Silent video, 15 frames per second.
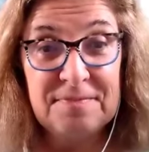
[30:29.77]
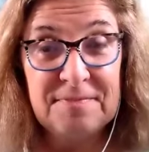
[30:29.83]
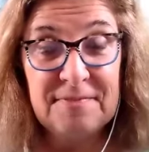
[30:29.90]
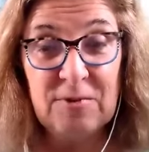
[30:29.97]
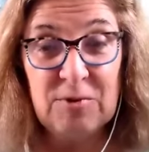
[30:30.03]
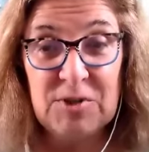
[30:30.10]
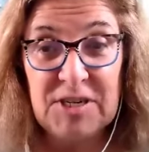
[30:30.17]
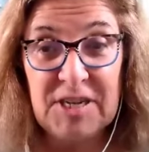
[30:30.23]

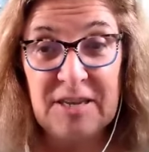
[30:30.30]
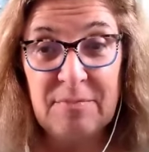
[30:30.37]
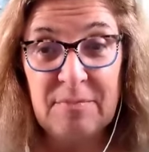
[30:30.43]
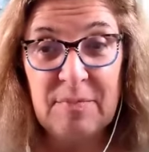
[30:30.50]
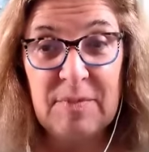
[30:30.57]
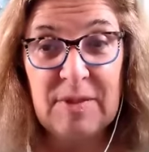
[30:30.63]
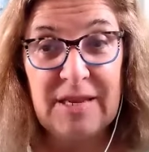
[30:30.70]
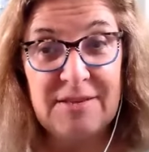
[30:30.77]
First name,
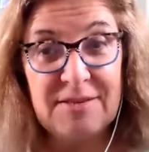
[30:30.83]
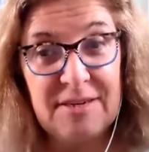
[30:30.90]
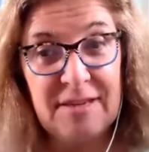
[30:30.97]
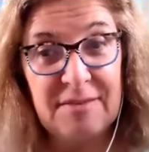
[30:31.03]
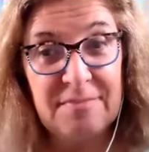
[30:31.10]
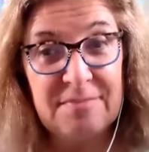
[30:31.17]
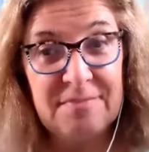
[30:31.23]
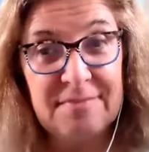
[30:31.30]
last
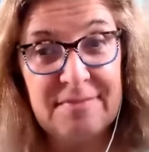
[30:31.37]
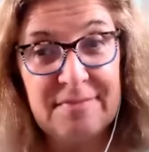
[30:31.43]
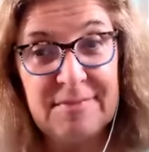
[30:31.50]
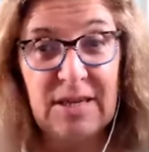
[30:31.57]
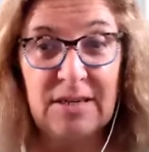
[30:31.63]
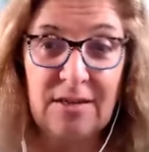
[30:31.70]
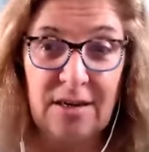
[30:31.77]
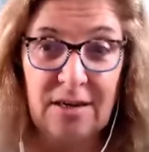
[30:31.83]
name.com.